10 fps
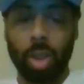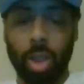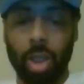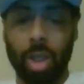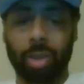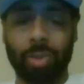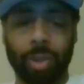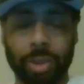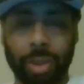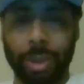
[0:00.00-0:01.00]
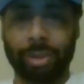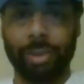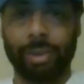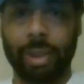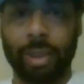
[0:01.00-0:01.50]
Krawcheck basically
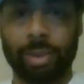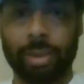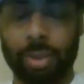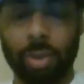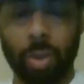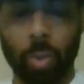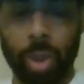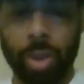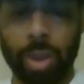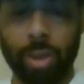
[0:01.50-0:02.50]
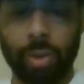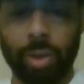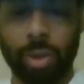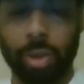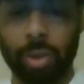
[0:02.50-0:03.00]
says there's no way that
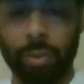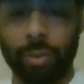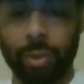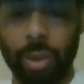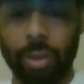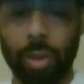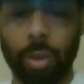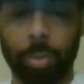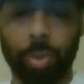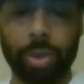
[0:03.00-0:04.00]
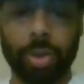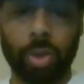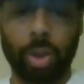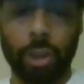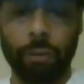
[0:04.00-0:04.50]
a priest is
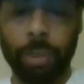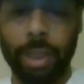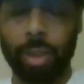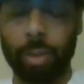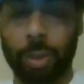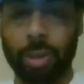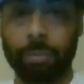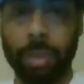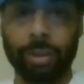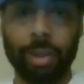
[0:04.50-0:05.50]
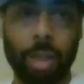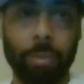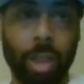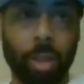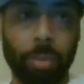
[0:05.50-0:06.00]
going to give back that
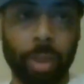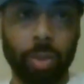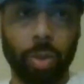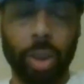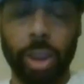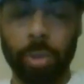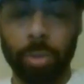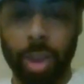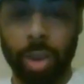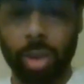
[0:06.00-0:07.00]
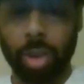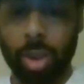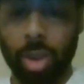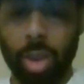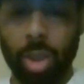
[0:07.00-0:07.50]
amount of money or any money,
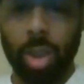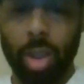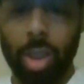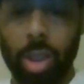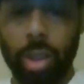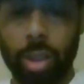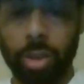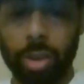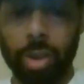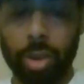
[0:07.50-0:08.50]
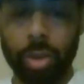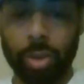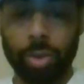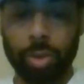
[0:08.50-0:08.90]
and he